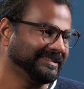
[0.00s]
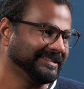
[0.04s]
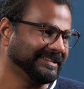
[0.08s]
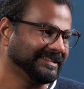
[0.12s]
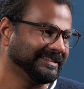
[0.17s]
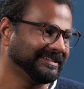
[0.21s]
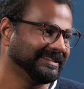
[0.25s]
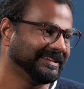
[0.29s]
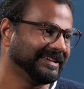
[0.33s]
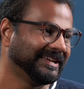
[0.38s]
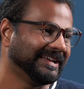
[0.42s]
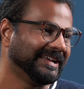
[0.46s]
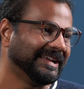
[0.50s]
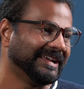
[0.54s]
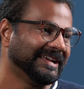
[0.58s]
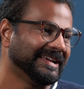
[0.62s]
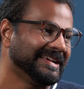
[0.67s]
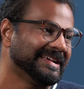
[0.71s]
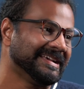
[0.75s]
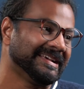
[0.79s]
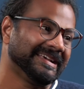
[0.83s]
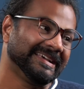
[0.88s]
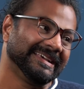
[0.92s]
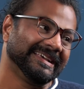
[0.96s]
I said,
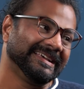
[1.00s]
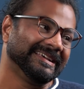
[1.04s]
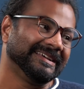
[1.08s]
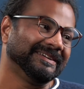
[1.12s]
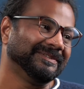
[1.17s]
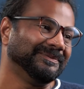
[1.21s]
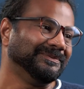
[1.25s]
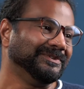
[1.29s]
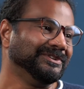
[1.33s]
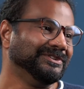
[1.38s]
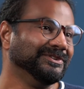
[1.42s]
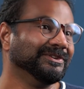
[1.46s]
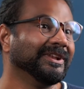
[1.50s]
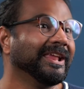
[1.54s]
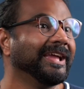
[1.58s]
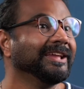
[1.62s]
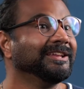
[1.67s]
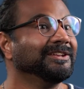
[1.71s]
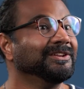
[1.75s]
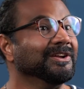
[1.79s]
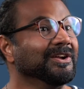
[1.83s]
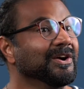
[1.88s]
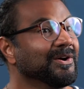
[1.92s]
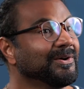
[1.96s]
would you
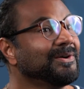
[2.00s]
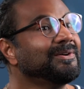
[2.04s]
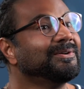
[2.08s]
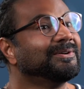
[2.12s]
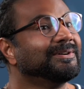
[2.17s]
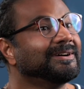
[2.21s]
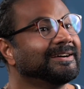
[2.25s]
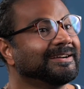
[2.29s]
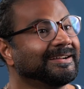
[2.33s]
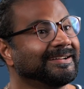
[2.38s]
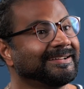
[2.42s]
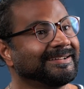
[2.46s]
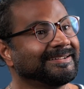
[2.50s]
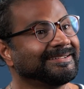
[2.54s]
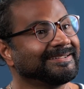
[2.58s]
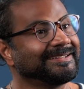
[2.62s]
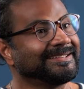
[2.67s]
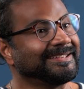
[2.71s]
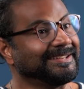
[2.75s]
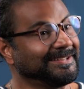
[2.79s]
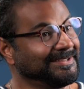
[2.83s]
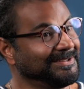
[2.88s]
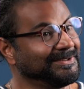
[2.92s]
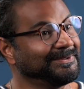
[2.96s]
like to go?
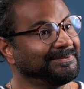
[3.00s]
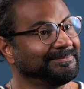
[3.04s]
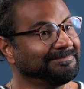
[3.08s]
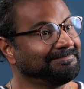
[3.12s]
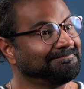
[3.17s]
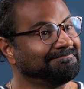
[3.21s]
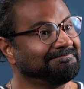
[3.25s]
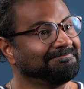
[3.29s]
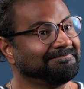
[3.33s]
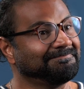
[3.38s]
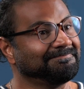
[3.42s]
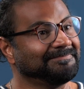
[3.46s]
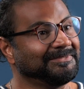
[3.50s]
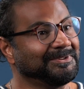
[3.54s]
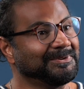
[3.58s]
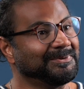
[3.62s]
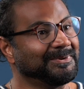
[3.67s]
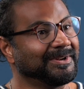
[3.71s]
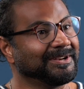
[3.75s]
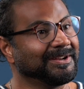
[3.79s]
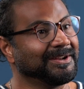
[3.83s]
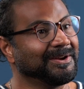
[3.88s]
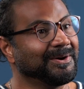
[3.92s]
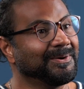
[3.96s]
Can you
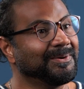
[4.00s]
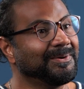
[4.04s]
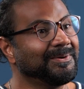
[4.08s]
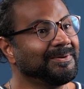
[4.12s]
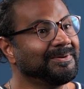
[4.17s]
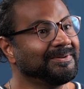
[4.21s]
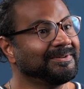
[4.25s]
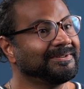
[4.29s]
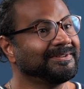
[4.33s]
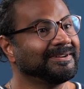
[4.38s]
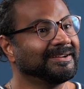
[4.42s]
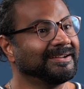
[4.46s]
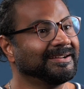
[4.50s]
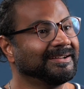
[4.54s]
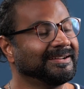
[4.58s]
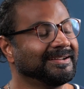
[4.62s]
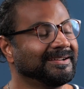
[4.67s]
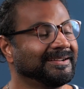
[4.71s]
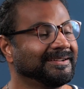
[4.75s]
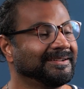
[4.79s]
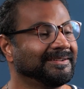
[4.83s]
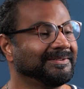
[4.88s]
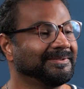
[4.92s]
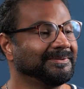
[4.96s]
want to go?
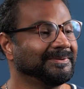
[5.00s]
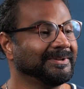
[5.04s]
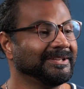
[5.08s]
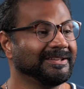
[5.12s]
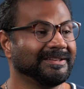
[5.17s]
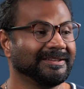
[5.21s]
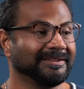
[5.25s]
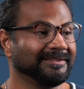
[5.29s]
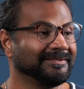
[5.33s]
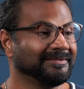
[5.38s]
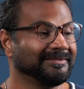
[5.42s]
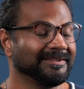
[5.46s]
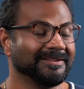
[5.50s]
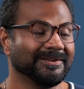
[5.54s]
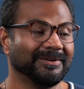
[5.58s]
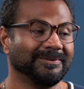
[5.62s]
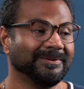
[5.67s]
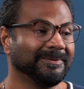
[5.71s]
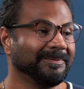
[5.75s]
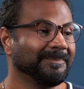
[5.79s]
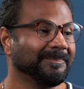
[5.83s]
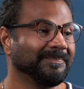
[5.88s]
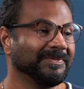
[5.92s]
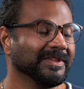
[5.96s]
We can
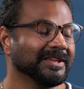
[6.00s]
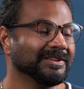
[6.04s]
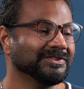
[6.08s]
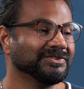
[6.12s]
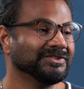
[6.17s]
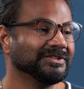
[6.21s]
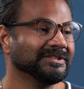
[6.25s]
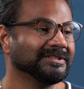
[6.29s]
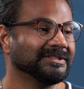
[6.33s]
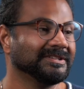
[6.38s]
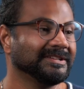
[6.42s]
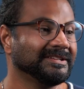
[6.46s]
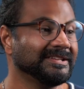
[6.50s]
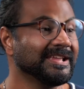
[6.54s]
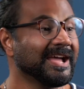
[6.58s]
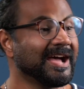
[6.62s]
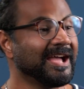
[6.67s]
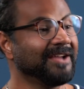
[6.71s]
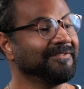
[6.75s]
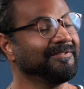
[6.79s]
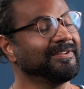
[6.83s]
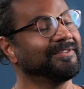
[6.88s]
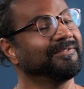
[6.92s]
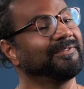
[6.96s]
go. And she said,
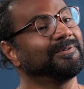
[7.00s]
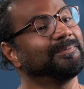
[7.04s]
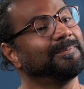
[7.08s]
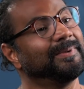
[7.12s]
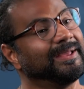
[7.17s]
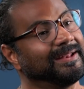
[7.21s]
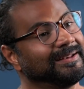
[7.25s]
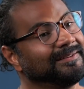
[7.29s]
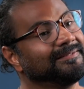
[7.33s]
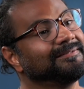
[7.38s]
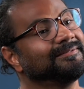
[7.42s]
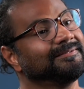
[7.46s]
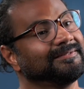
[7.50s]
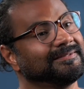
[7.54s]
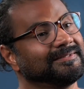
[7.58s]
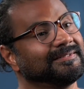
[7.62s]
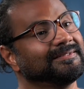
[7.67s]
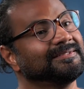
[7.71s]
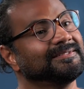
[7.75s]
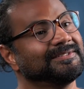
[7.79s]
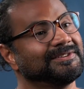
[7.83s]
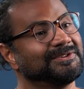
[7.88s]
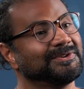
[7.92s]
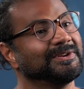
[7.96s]
yeah, I've never been
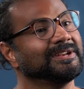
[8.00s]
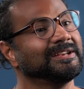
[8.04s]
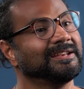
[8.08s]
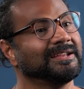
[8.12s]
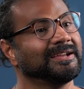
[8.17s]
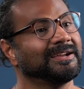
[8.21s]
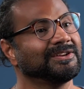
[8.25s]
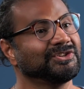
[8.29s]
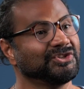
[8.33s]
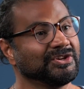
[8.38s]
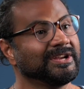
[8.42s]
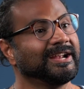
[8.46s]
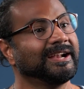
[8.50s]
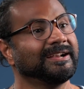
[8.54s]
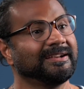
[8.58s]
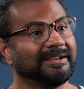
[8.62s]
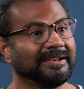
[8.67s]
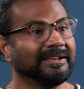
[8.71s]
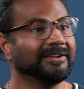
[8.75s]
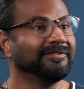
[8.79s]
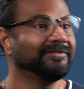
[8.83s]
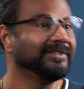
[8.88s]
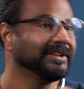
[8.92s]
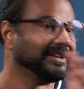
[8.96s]
to India. She
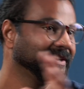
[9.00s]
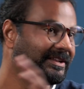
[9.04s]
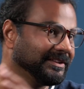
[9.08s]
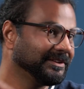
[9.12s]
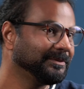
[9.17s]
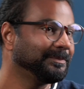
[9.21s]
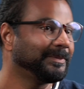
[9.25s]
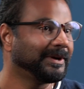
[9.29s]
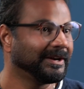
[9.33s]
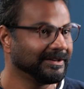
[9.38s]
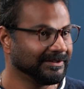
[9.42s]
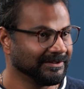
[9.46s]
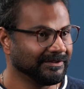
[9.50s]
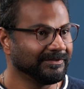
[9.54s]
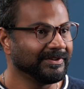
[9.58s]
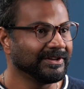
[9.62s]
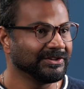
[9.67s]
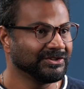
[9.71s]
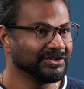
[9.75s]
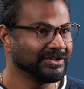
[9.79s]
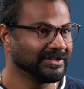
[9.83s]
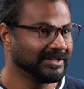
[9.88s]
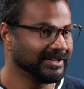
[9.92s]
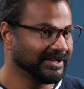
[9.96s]
had lived in other parts
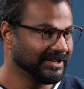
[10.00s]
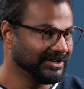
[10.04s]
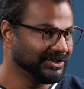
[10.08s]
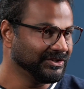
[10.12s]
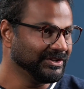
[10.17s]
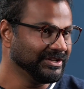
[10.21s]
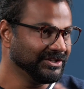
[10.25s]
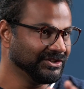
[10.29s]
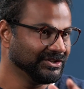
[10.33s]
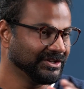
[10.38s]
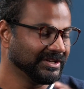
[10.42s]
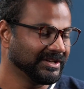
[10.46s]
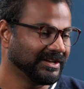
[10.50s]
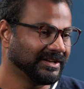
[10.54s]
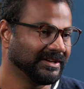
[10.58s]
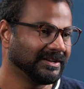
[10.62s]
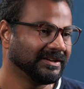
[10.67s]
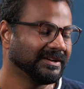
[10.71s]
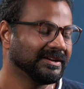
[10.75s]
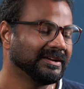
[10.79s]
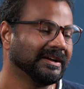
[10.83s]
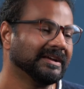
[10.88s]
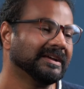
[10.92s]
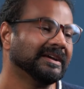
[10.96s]
of Asia,
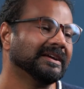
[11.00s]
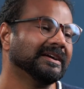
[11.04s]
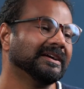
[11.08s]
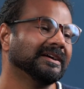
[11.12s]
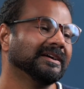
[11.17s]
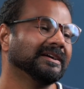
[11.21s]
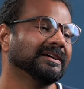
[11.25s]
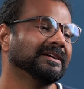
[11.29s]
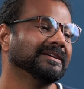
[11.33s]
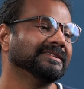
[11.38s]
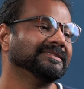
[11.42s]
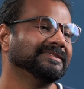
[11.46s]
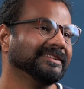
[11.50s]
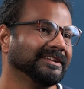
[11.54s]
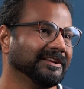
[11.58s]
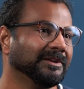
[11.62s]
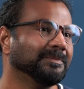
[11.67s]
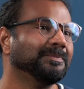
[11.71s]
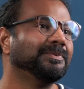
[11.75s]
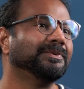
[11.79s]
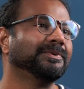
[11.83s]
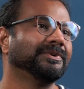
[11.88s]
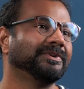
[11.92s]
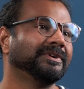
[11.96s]
Indonesia,
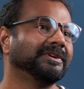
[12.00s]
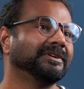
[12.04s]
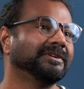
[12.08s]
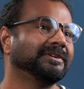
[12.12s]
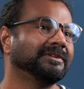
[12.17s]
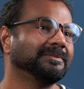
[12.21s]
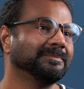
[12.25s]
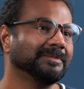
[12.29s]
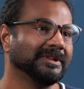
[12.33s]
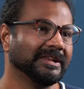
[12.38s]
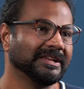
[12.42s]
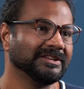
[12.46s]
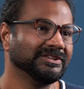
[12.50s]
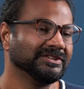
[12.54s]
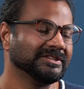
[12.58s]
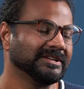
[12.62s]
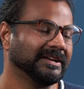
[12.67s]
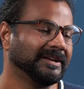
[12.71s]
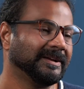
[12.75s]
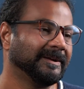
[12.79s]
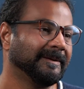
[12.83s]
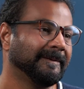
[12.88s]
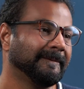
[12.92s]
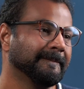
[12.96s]
Singapore,
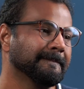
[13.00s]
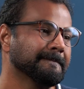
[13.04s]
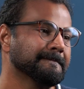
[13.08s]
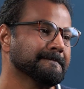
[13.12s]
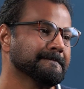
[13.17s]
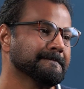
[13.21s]
Malaysia.